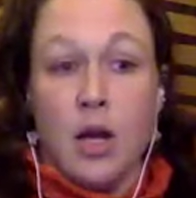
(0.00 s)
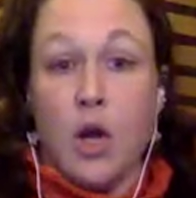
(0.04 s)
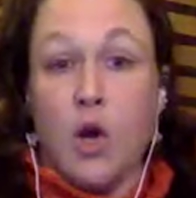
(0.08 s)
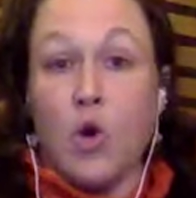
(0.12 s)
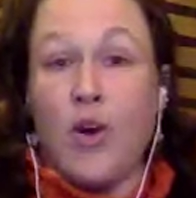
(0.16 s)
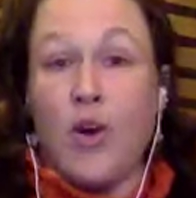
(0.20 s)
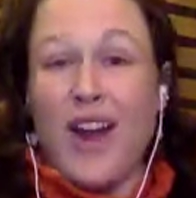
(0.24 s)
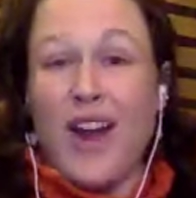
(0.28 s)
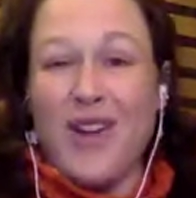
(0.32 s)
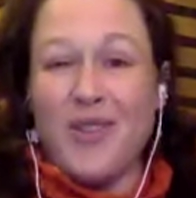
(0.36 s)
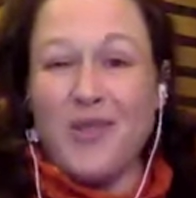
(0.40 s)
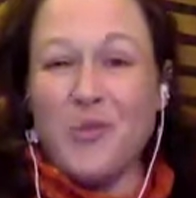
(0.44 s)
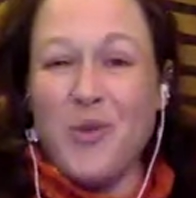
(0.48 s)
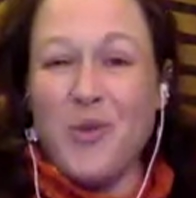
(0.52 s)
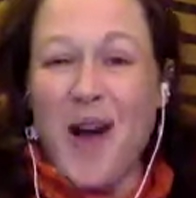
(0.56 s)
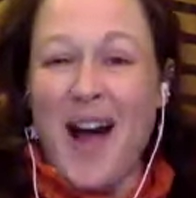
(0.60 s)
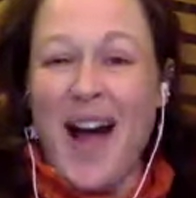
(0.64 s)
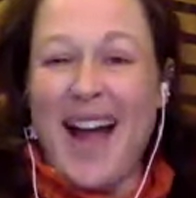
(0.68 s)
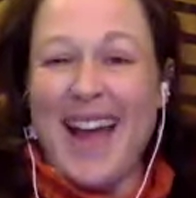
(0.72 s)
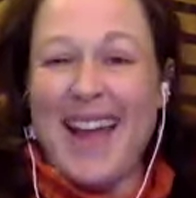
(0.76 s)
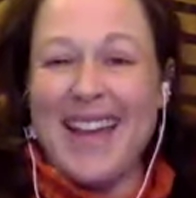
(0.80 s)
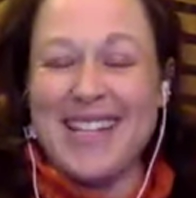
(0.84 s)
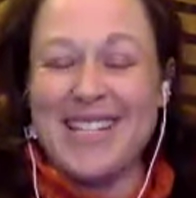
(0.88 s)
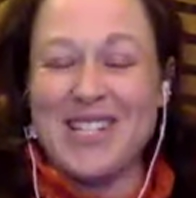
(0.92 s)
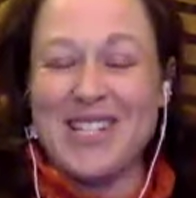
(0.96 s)
around
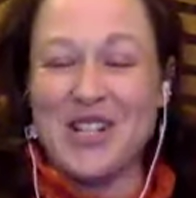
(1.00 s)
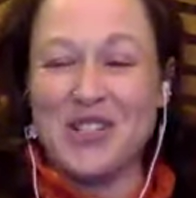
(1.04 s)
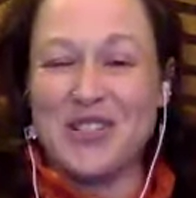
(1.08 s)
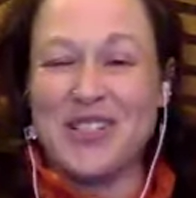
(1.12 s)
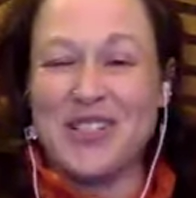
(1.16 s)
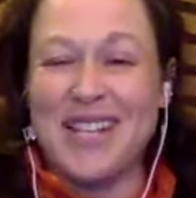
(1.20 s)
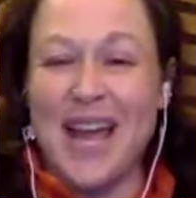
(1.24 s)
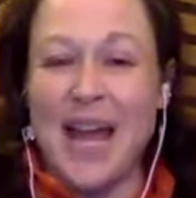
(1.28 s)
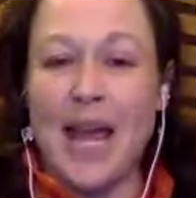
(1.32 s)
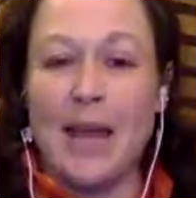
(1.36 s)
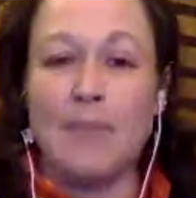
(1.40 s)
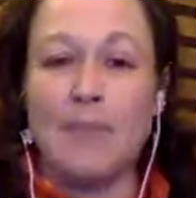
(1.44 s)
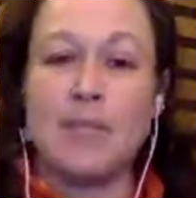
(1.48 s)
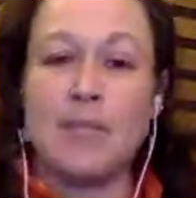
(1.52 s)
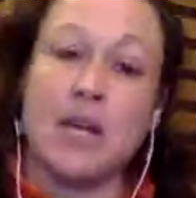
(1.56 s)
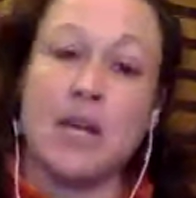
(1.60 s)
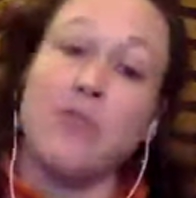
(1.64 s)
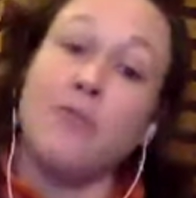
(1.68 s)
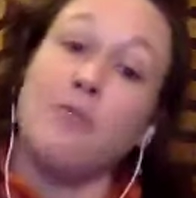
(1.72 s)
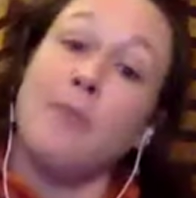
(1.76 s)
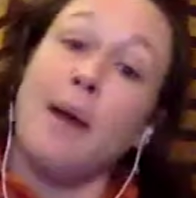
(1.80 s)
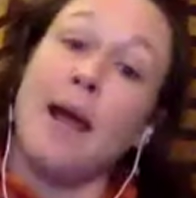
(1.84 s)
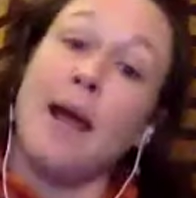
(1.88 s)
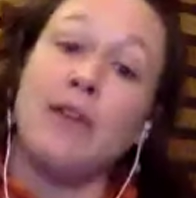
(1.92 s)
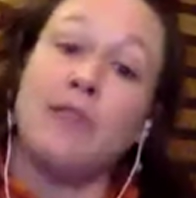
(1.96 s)
why certain types
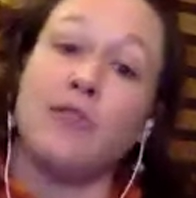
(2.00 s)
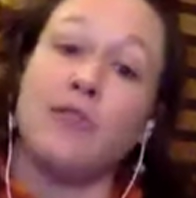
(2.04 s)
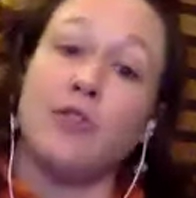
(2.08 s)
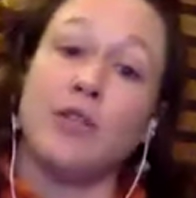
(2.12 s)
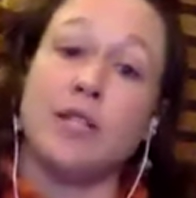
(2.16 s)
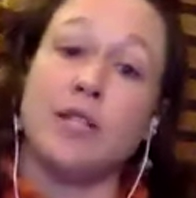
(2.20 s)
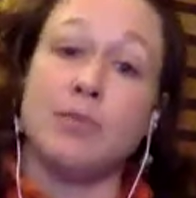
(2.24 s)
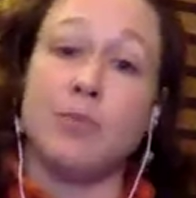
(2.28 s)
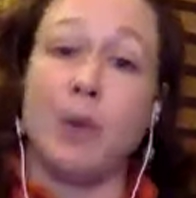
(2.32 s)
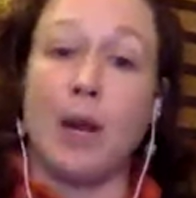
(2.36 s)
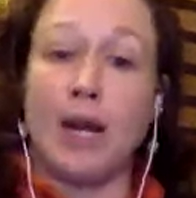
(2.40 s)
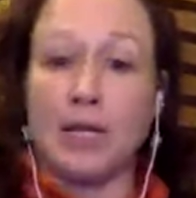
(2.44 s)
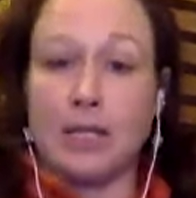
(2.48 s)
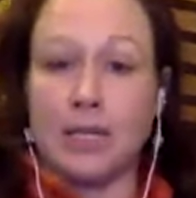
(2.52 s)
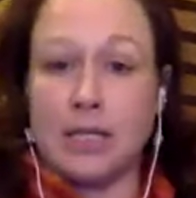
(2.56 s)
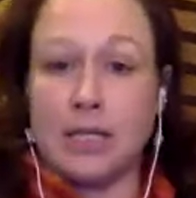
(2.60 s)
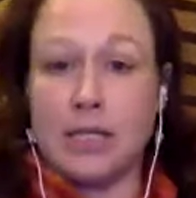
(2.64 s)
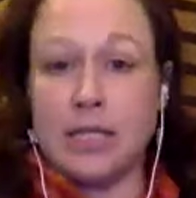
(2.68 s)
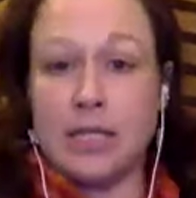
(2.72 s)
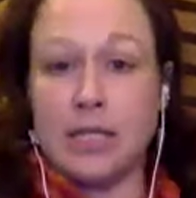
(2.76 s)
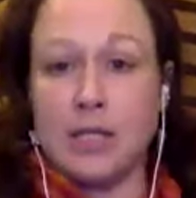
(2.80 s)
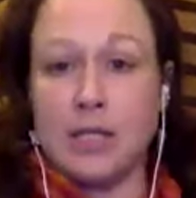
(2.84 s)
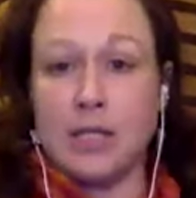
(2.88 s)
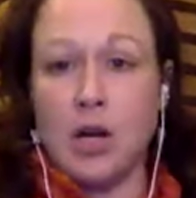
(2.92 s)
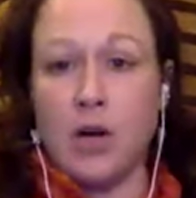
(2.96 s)
of mindfulness
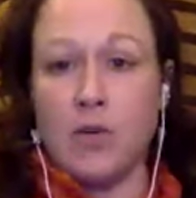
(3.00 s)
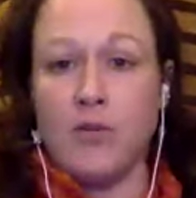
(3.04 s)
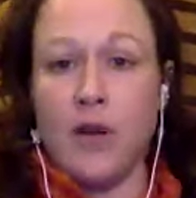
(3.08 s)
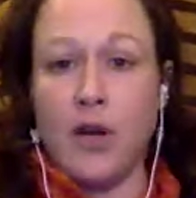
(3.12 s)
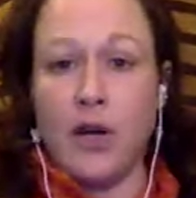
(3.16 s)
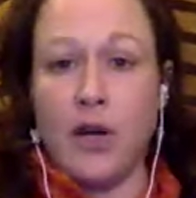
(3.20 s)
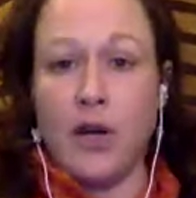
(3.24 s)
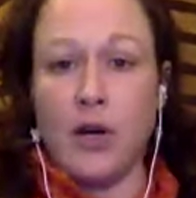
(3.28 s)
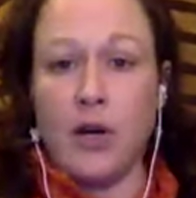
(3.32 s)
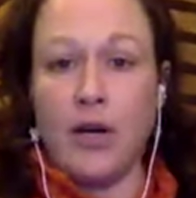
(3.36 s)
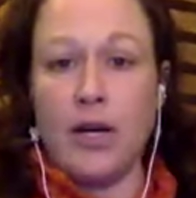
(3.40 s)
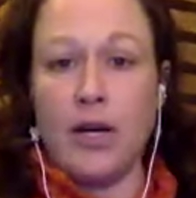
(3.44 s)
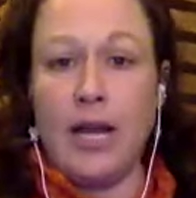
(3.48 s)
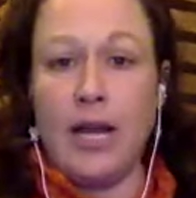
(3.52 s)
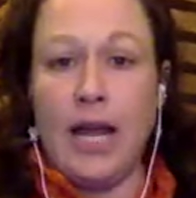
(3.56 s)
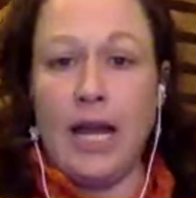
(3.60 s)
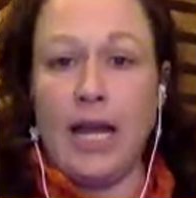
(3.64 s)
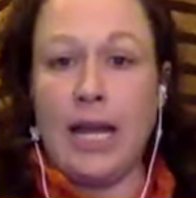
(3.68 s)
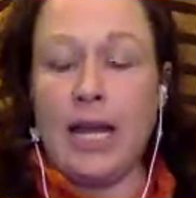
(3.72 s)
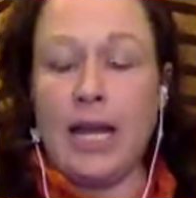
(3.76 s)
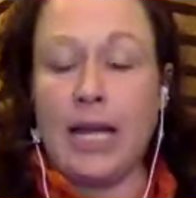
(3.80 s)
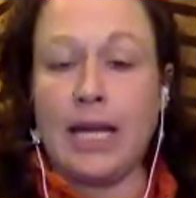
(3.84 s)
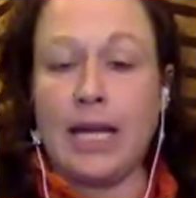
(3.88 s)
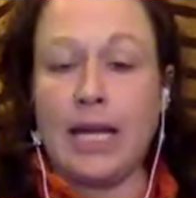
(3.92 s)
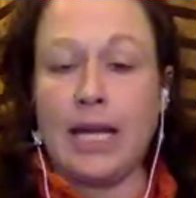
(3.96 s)
practices are very
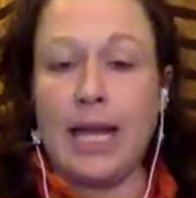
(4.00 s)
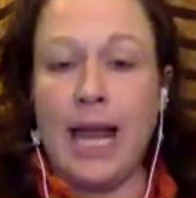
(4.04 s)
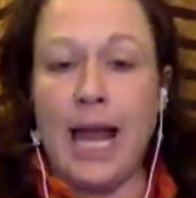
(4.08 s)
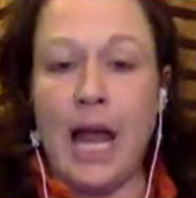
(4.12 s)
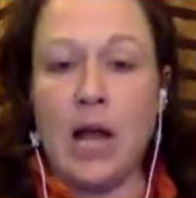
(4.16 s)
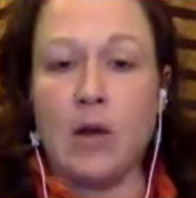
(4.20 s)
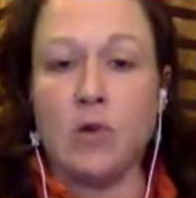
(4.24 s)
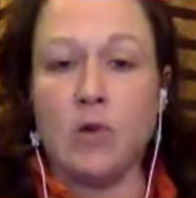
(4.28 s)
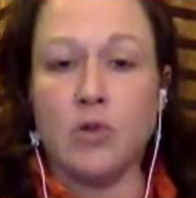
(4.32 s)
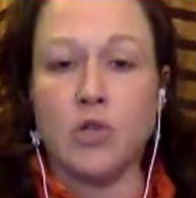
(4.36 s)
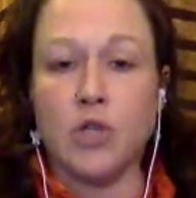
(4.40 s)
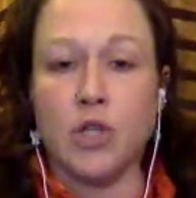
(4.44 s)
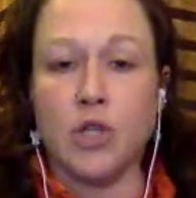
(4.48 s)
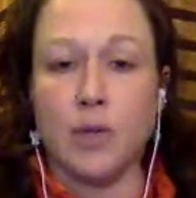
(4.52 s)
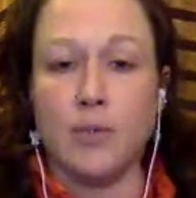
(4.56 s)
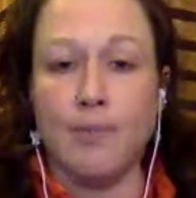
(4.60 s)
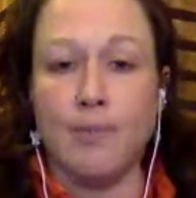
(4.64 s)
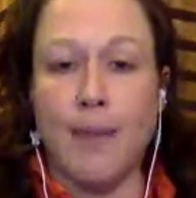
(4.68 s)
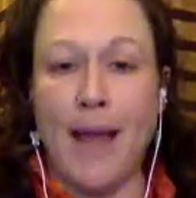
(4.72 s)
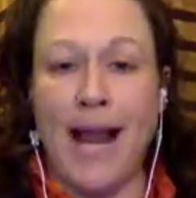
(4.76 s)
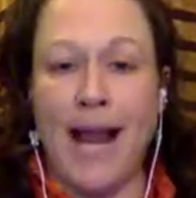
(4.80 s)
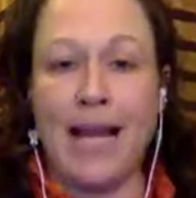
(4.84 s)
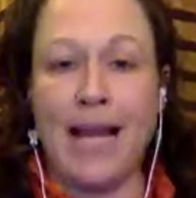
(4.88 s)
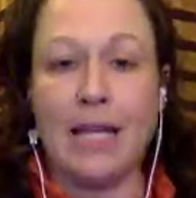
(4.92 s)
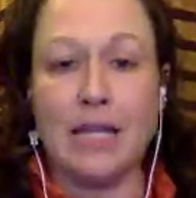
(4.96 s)
like
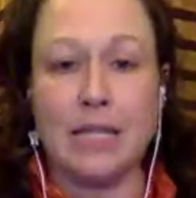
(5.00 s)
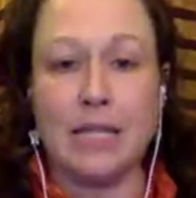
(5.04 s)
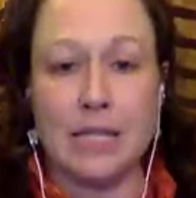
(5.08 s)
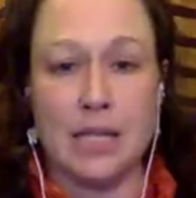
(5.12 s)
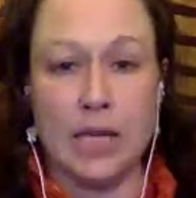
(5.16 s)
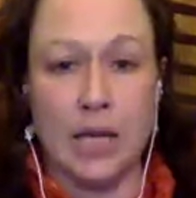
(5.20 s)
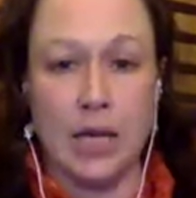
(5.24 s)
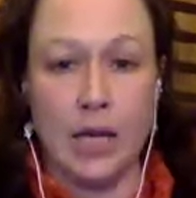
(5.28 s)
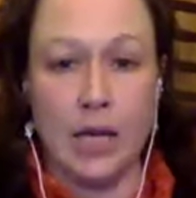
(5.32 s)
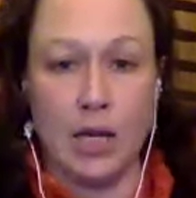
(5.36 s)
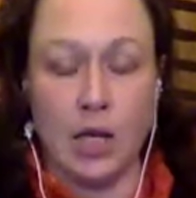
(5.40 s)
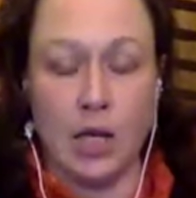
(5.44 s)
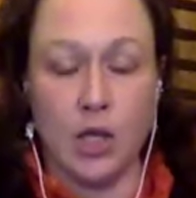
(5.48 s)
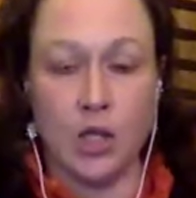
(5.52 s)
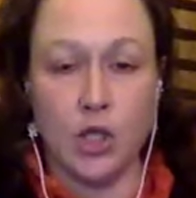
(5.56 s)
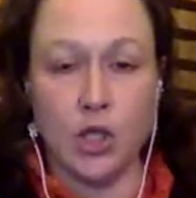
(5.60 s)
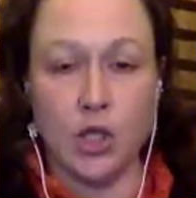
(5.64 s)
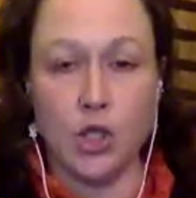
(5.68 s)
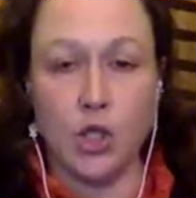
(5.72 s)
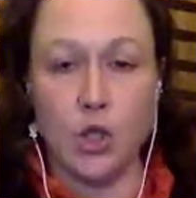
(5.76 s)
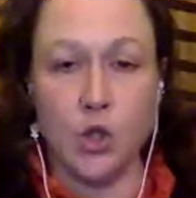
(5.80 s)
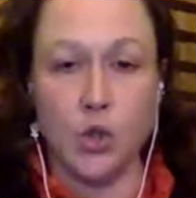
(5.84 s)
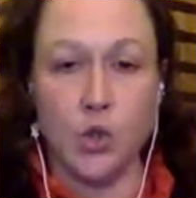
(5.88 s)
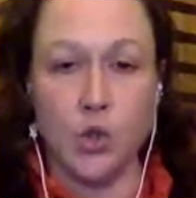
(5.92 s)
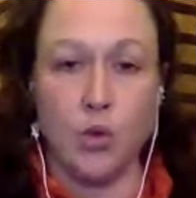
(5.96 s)
counterbalancing
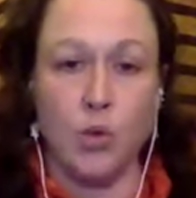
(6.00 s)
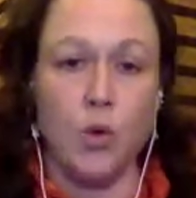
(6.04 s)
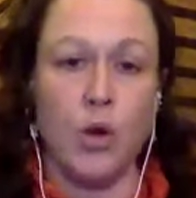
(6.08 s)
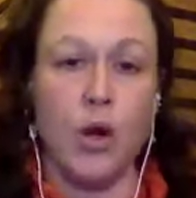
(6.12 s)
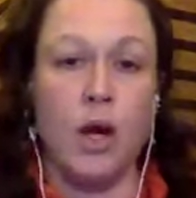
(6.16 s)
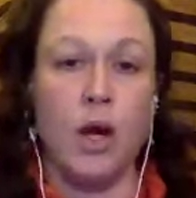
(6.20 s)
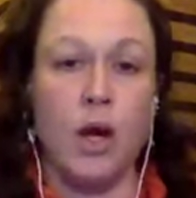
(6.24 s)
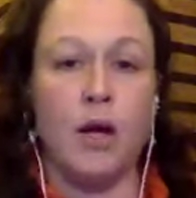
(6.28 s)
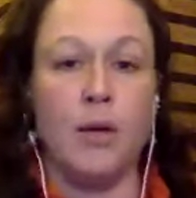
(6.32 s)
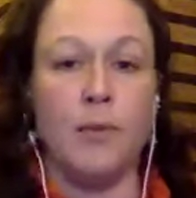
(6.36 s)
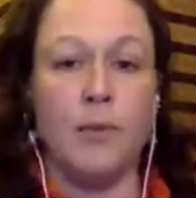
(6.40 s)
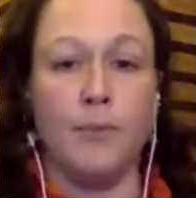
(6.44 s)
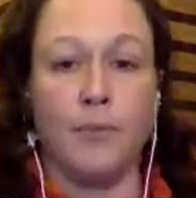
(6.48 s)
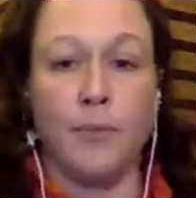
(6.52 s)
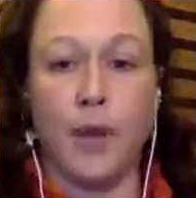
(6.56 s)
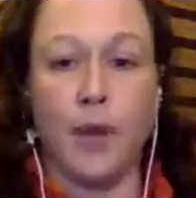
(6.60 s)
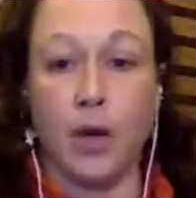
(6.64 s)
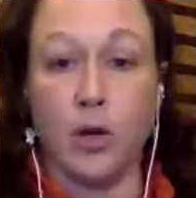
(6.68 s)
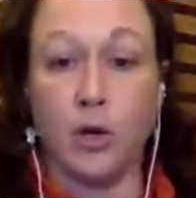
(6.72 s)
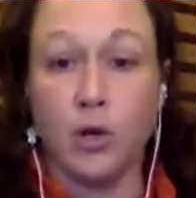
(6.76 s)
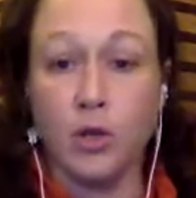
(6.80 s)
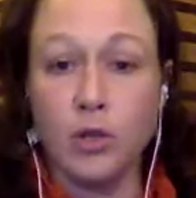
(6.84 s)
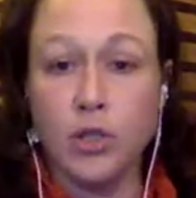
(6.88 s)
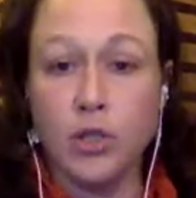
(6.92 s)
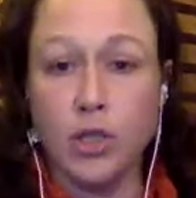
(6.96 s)
to
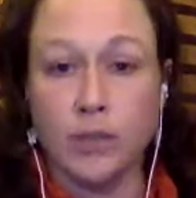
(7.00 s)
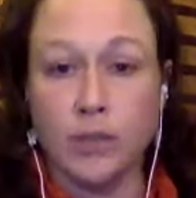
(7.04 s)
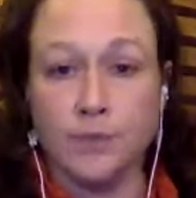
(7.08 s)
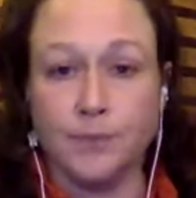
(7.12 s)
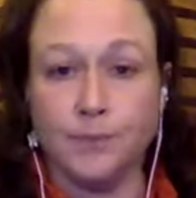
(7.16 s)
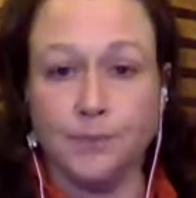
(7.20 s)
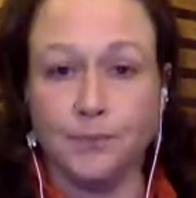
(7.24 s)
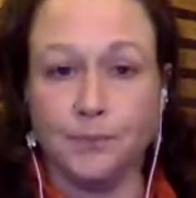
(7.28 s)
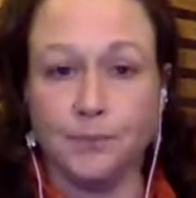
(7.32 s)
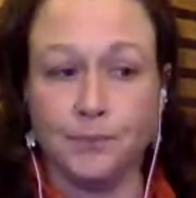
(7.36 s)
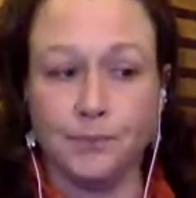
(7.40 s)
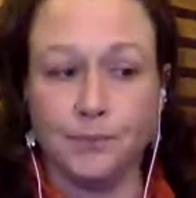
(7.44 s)
our culture.